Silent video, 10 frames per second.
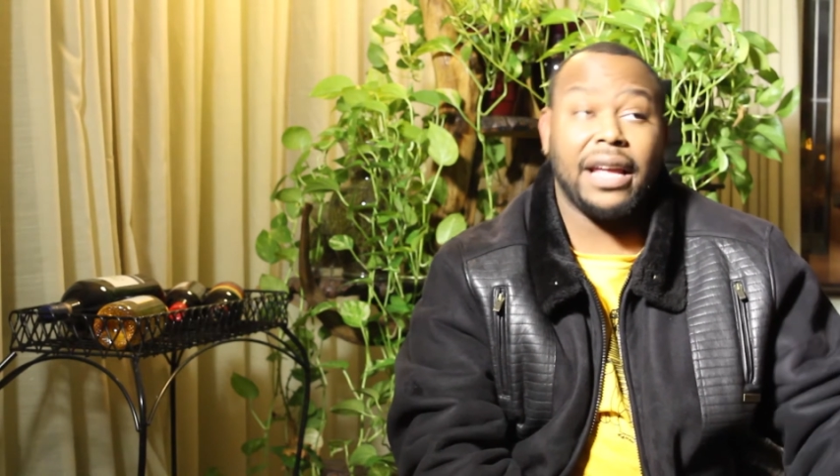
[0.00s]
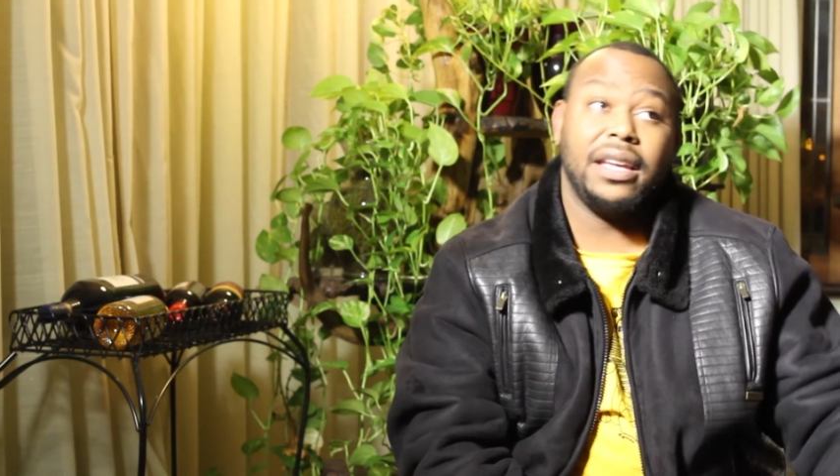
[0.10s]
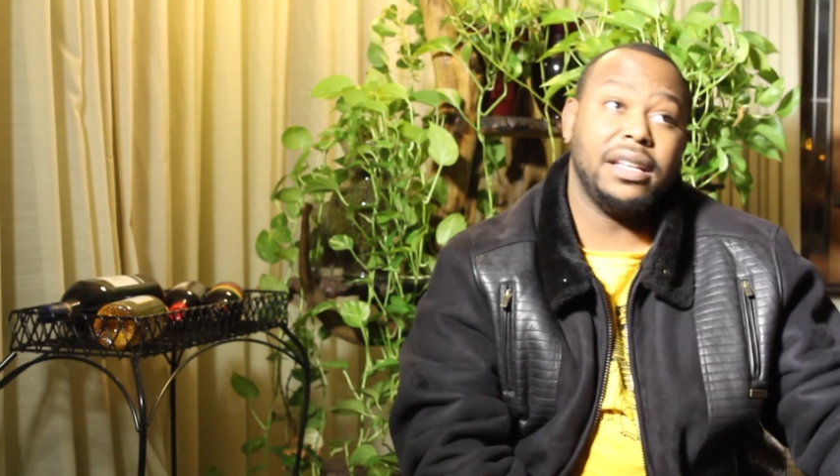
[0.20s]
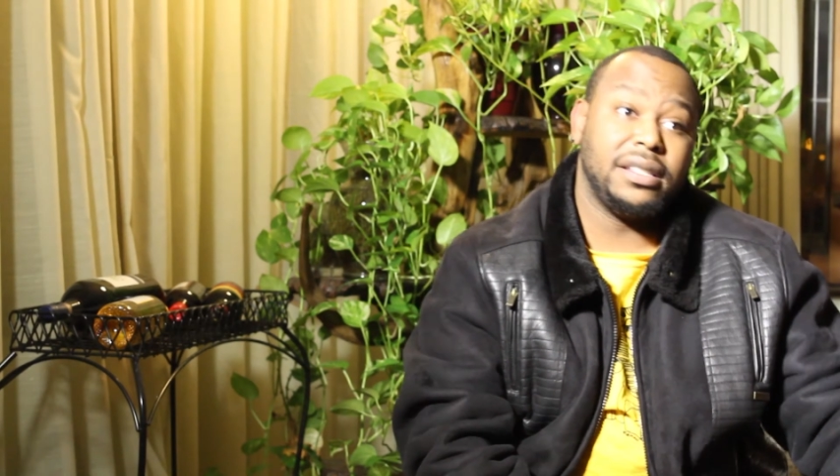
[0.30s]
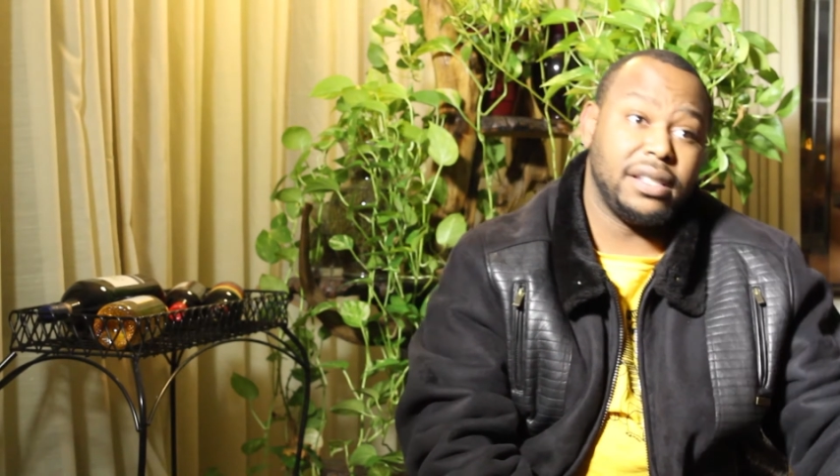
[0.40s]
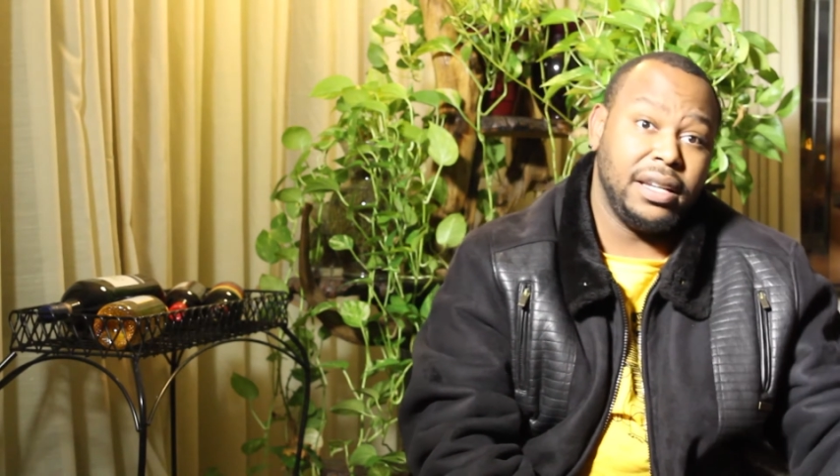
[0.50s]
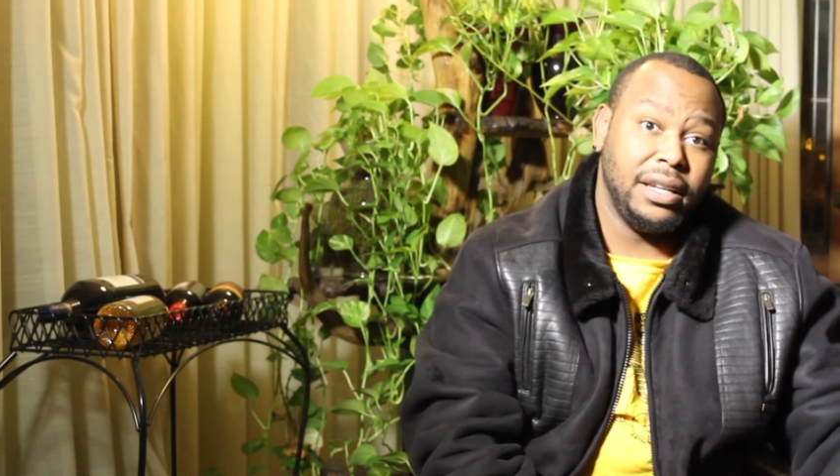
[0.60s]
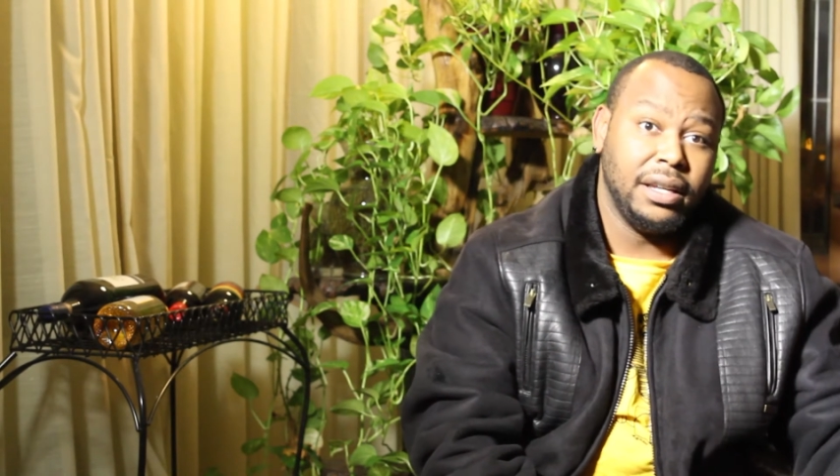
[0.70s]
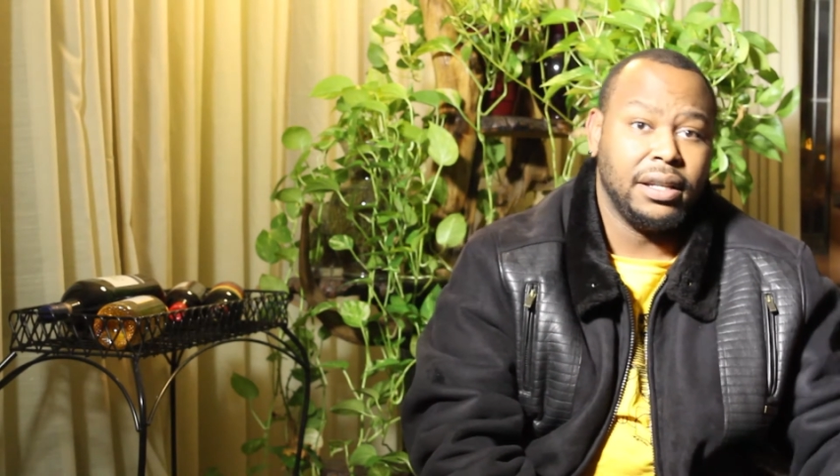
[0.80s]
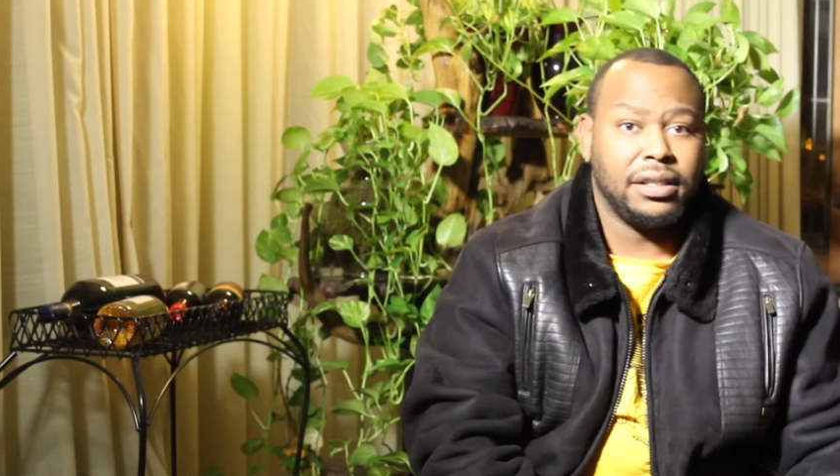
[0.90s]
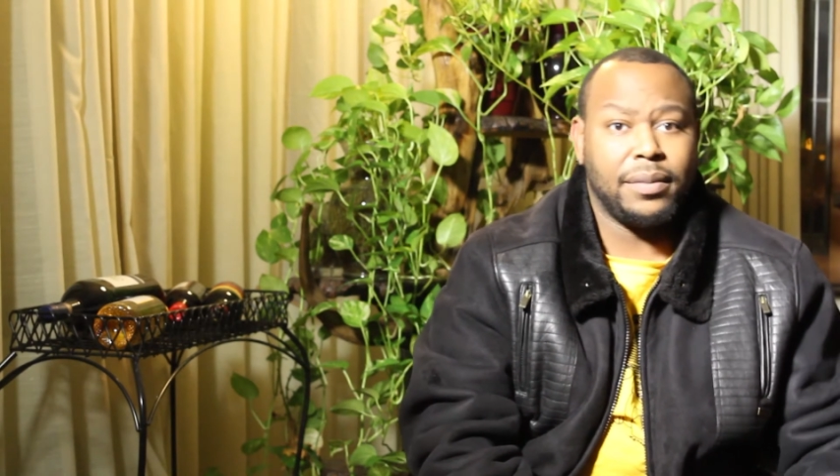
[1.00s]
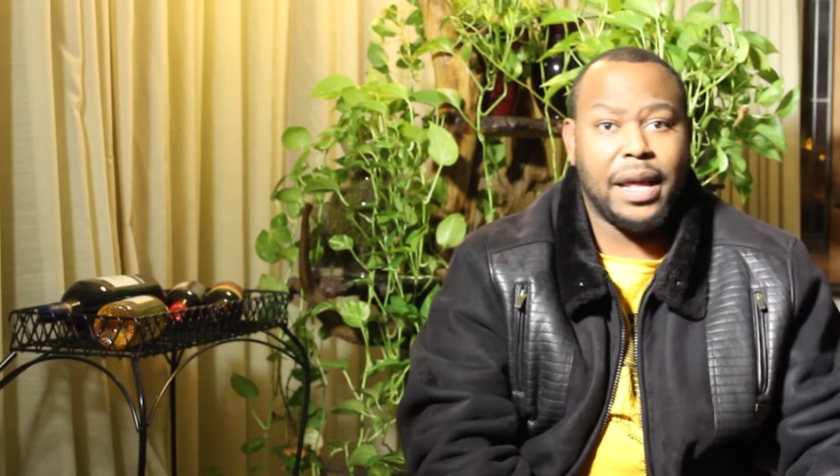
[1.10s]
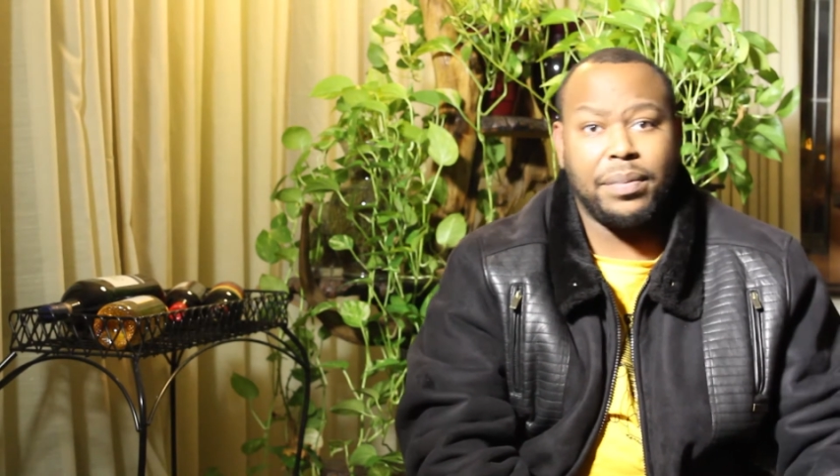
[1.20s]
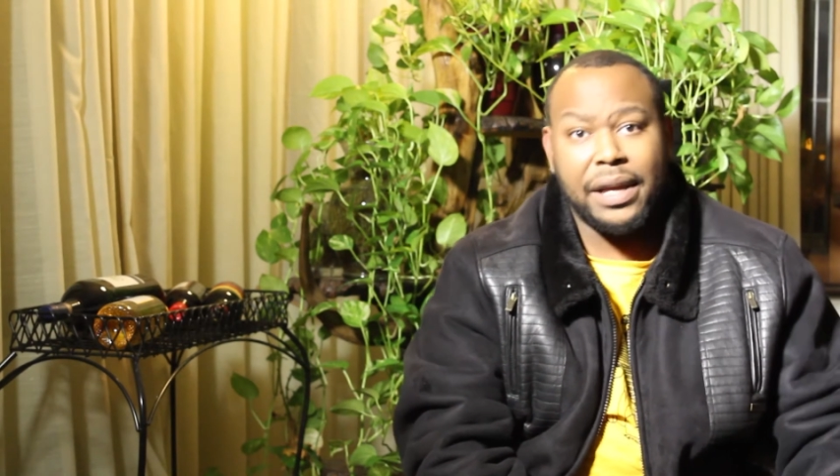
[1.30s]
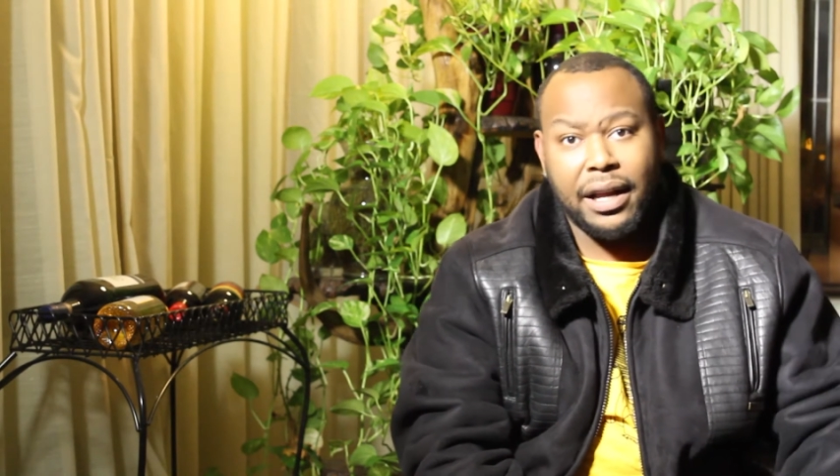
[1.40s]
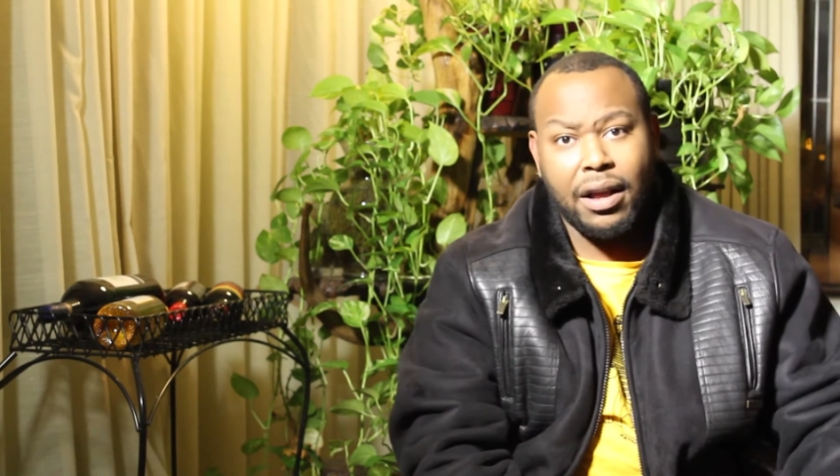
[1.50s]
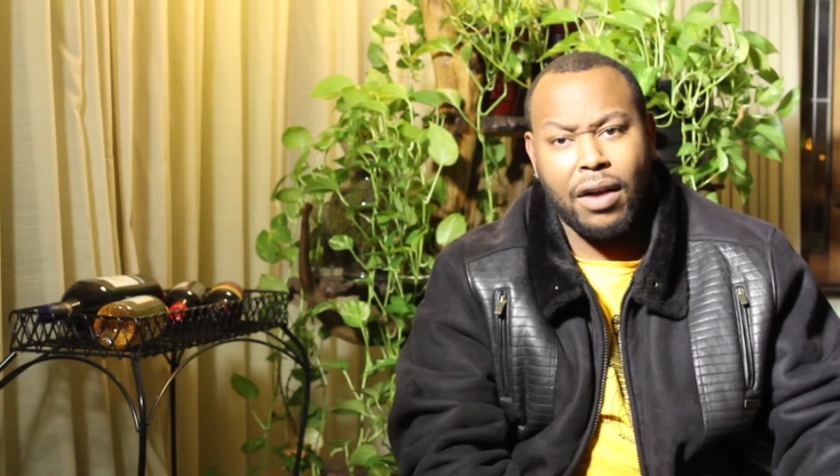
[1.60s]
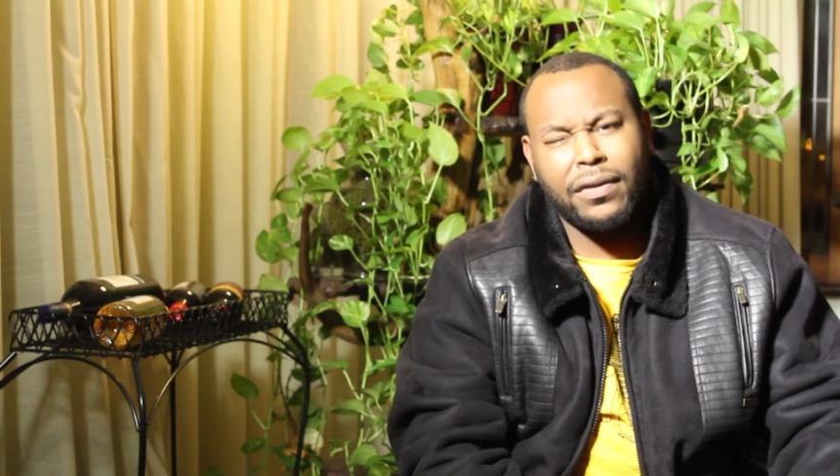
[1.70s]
kids see somebody playing golf,